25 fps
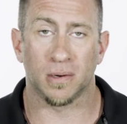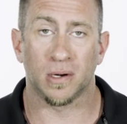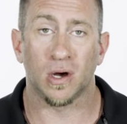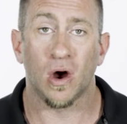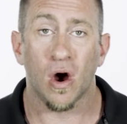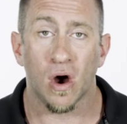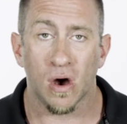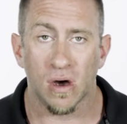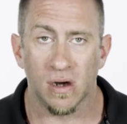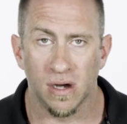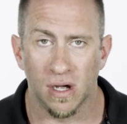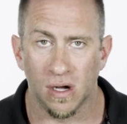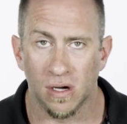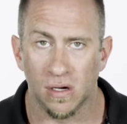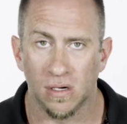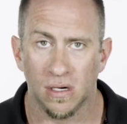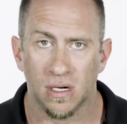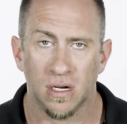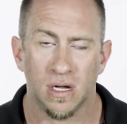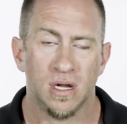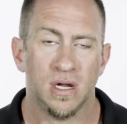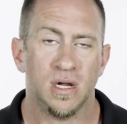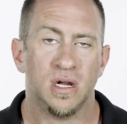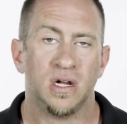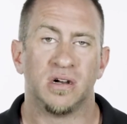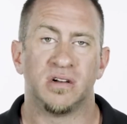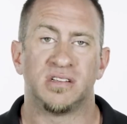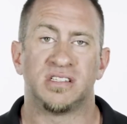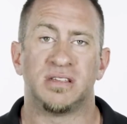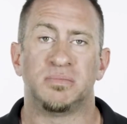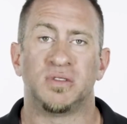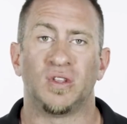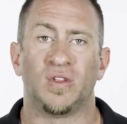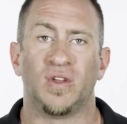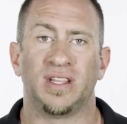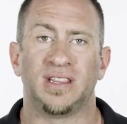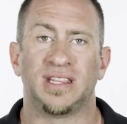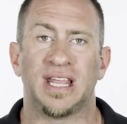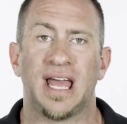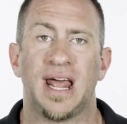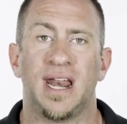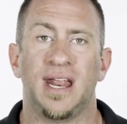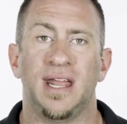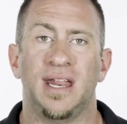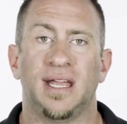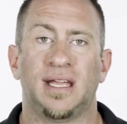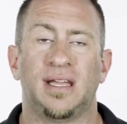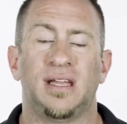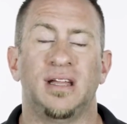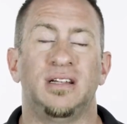car note or something like that,
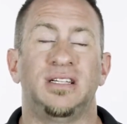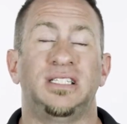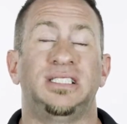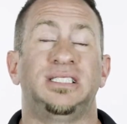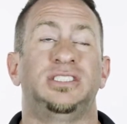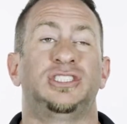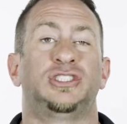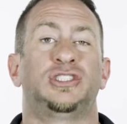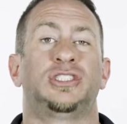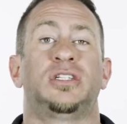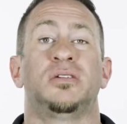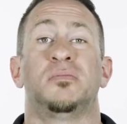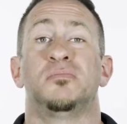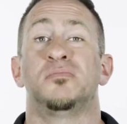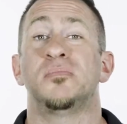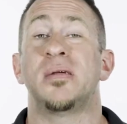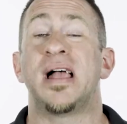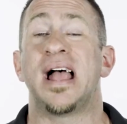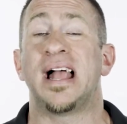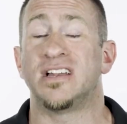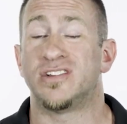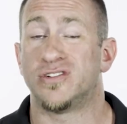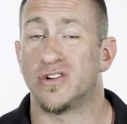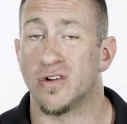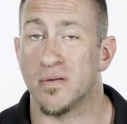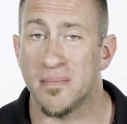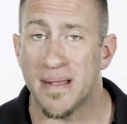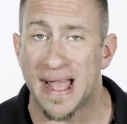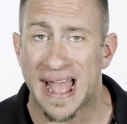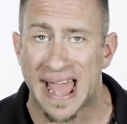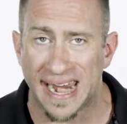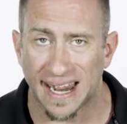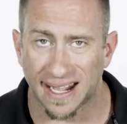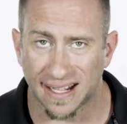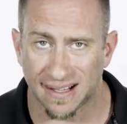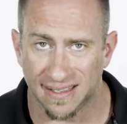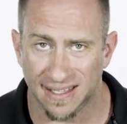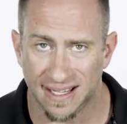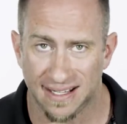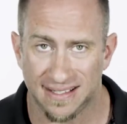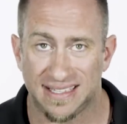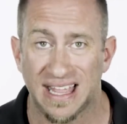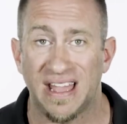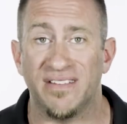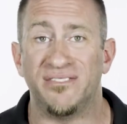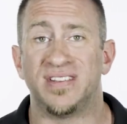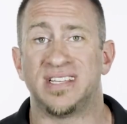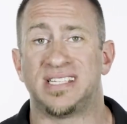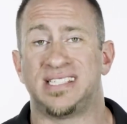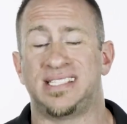and it could dramatically,
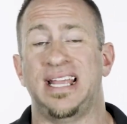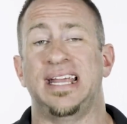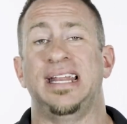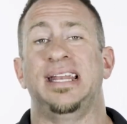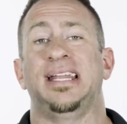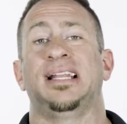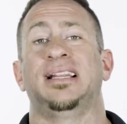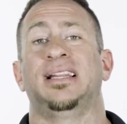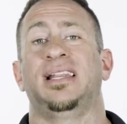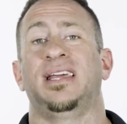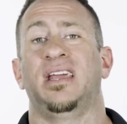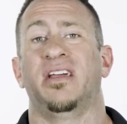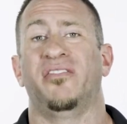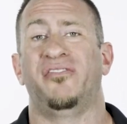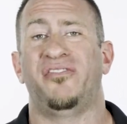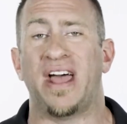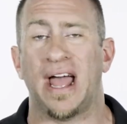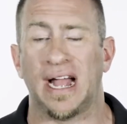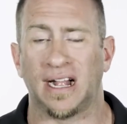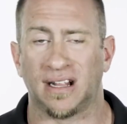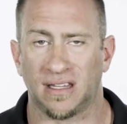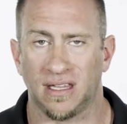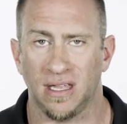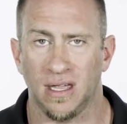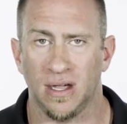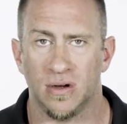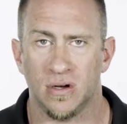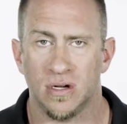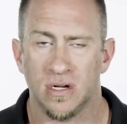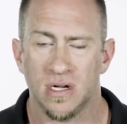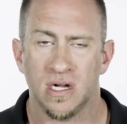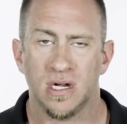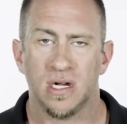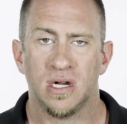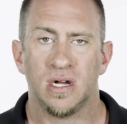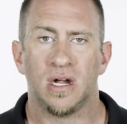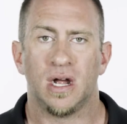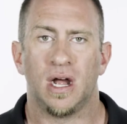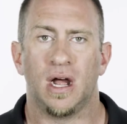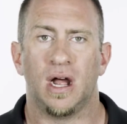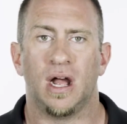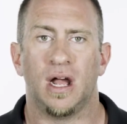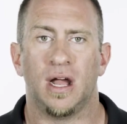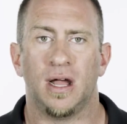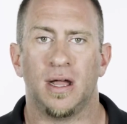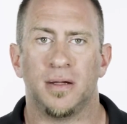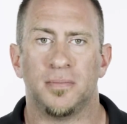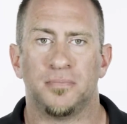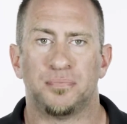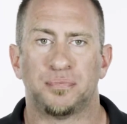devastatingly affect you.
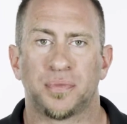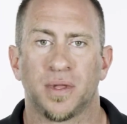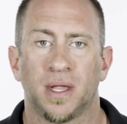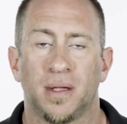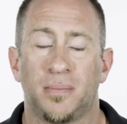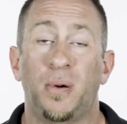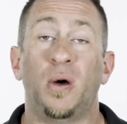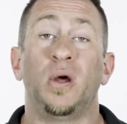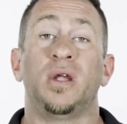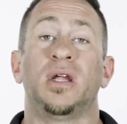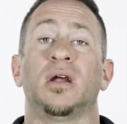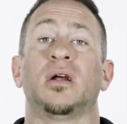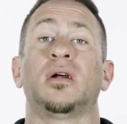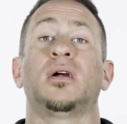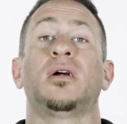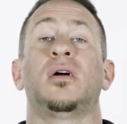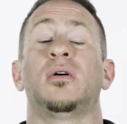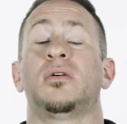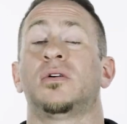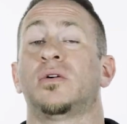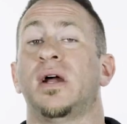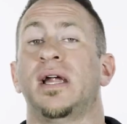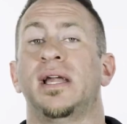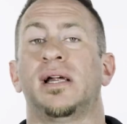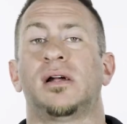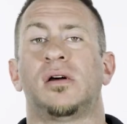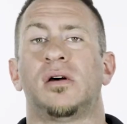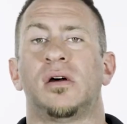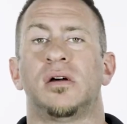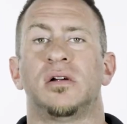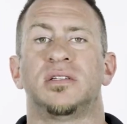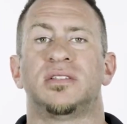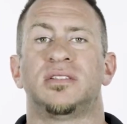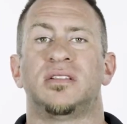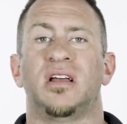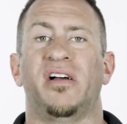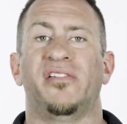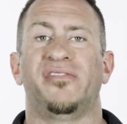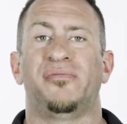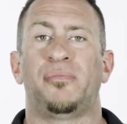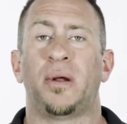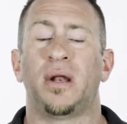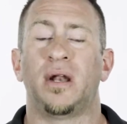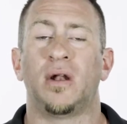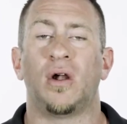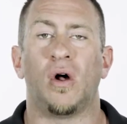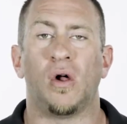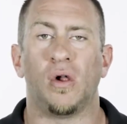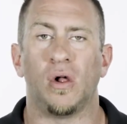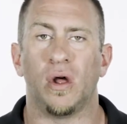Put your credit card stuff,
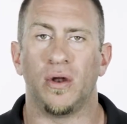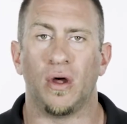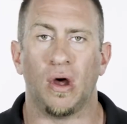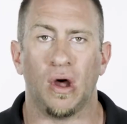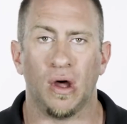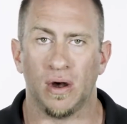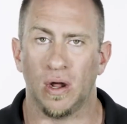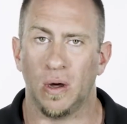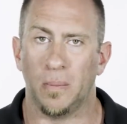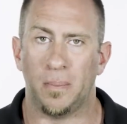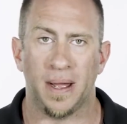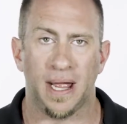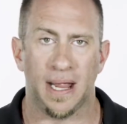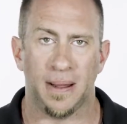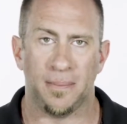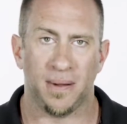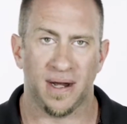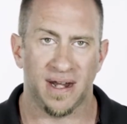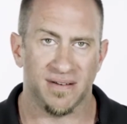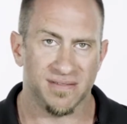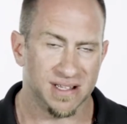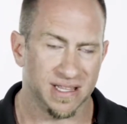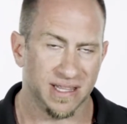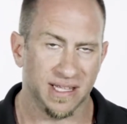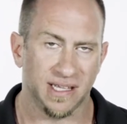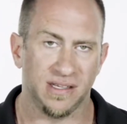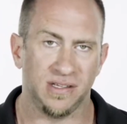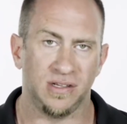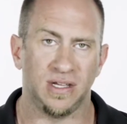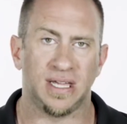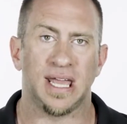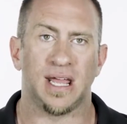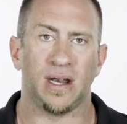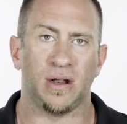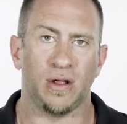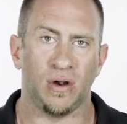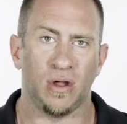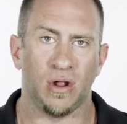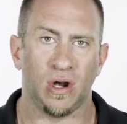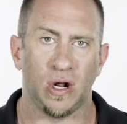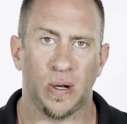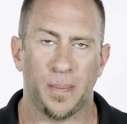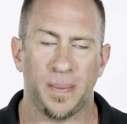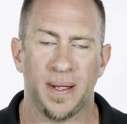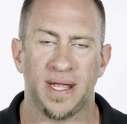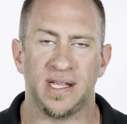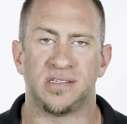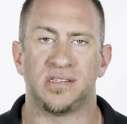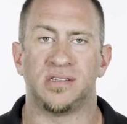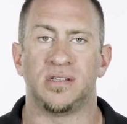put it all on auto pay. Put everything that you can on auto
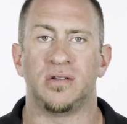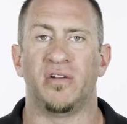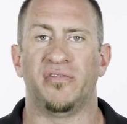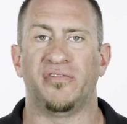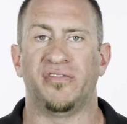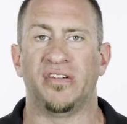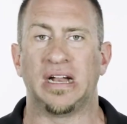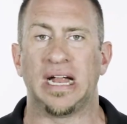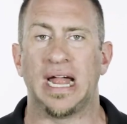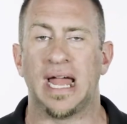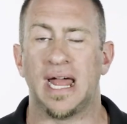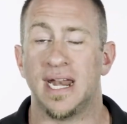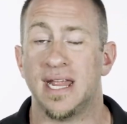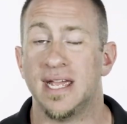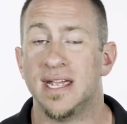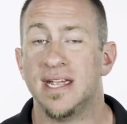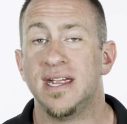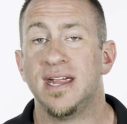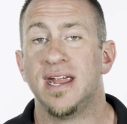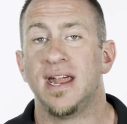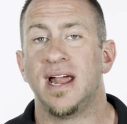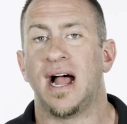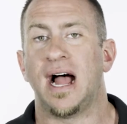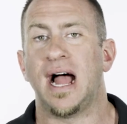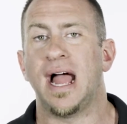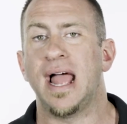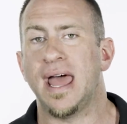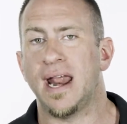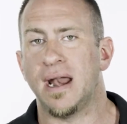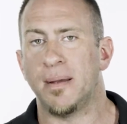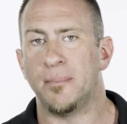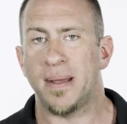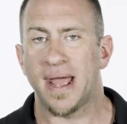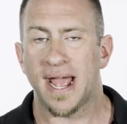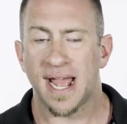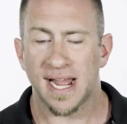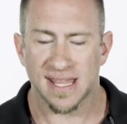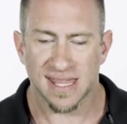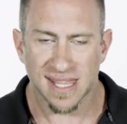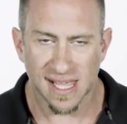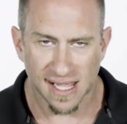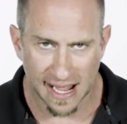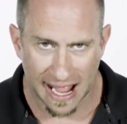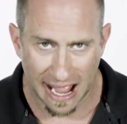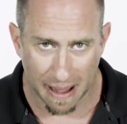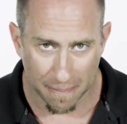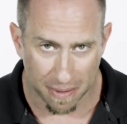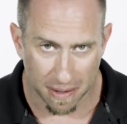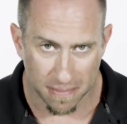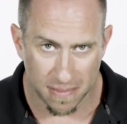pay so you don't forget. I had a bad thing
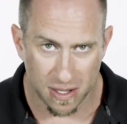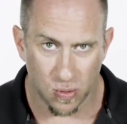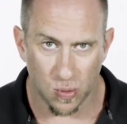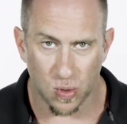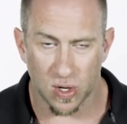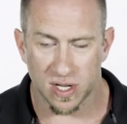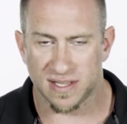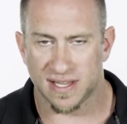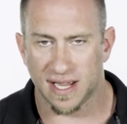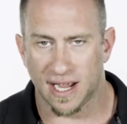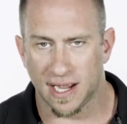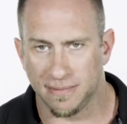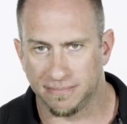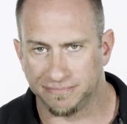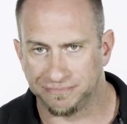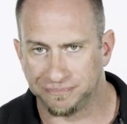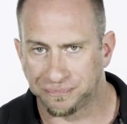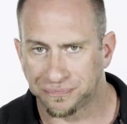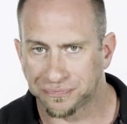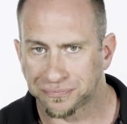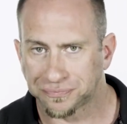happen to me one time